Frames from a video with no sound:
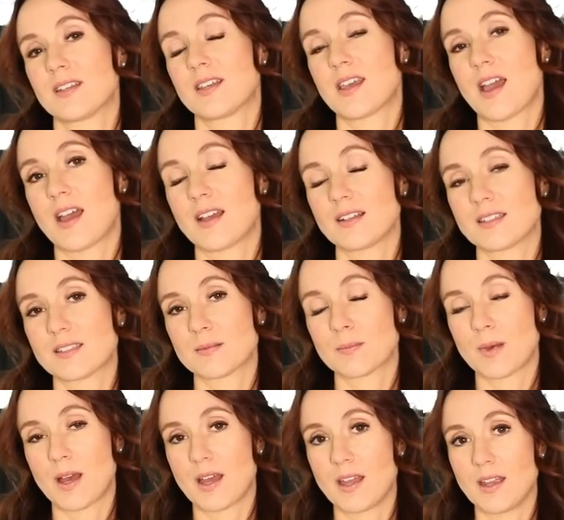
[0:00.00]
get
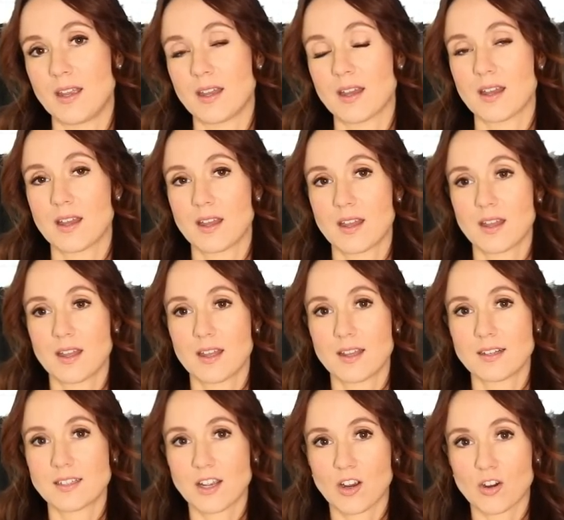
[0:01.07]
my
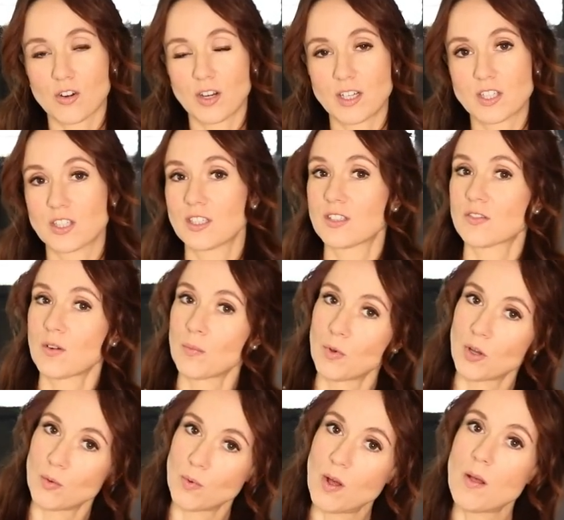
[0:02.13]
decorations from
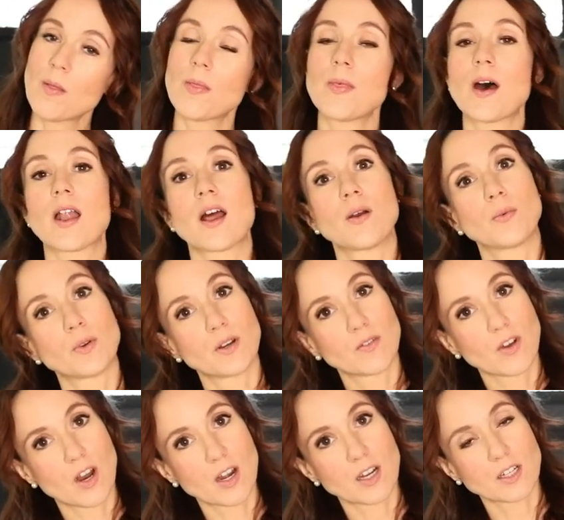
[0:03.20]
Goodwill that I would have
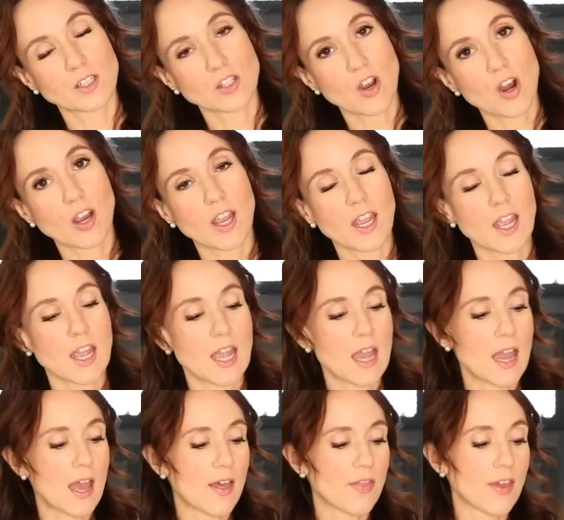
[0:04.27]
got at Target.
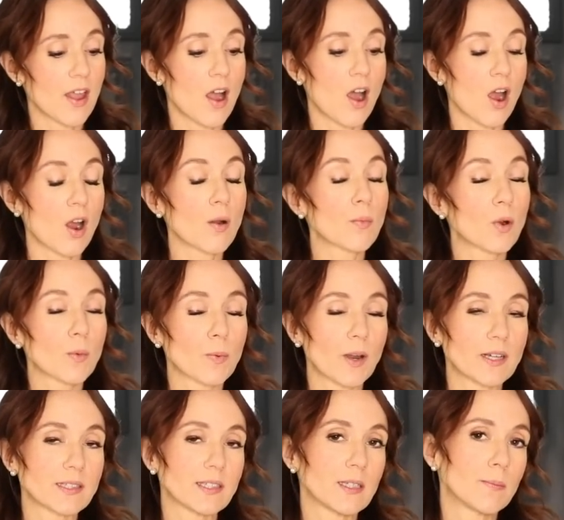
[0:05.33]
They are more
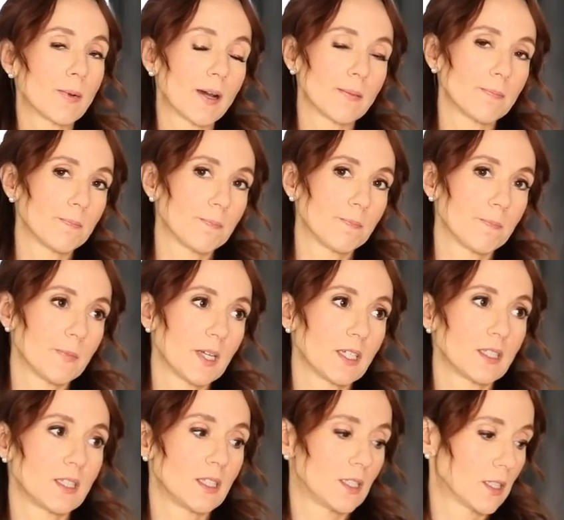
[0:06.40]
pricey, but
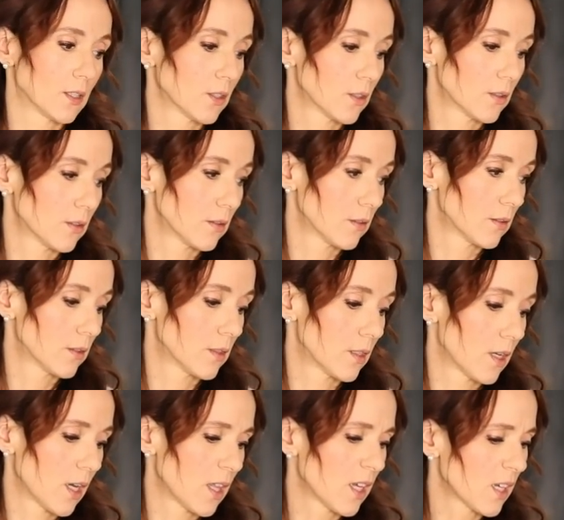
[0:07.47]
it's still,
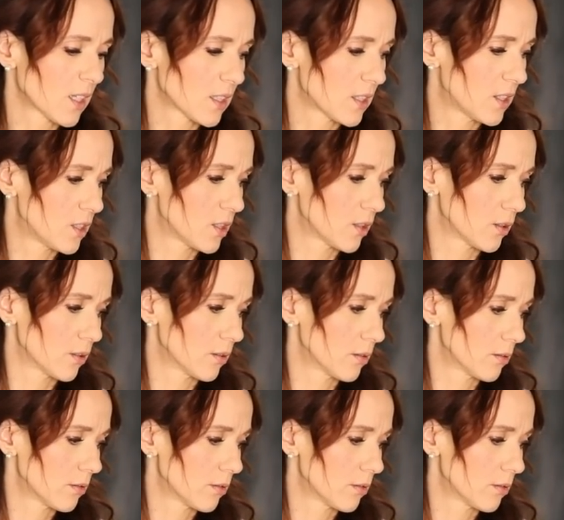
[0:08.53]
I think it's still